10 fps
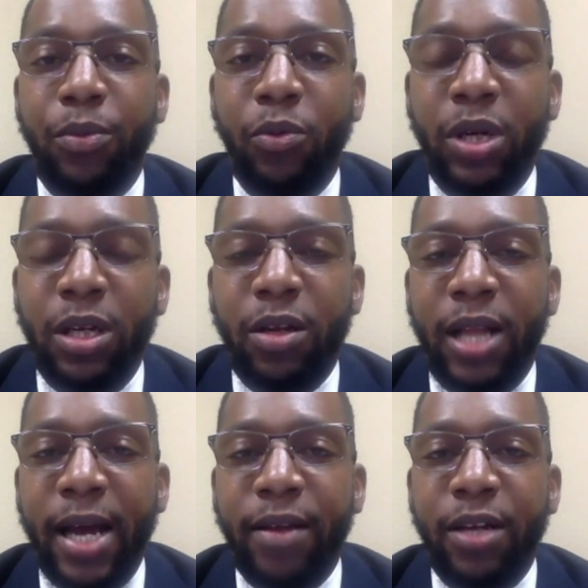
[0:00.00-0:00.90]
We're going to
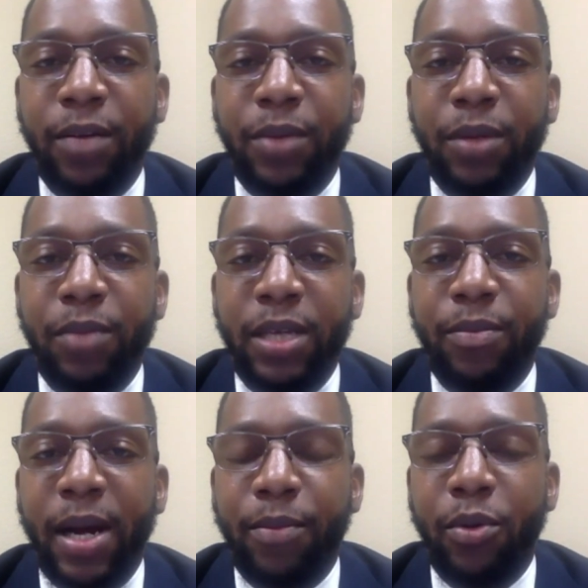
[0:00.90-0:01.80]
line up in Best
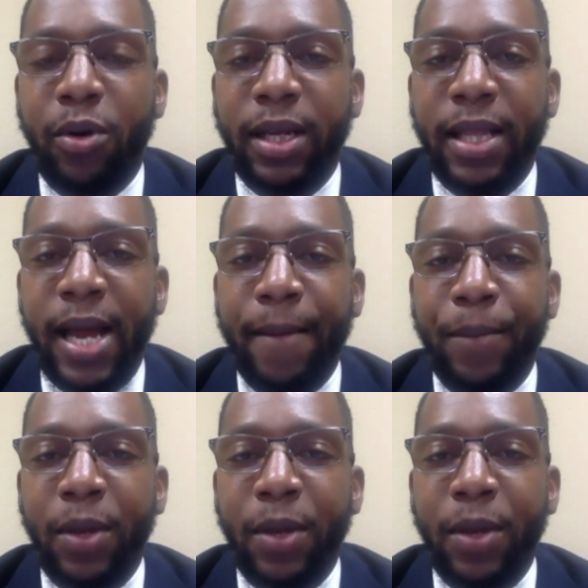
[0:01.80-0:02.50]
Buy parking lot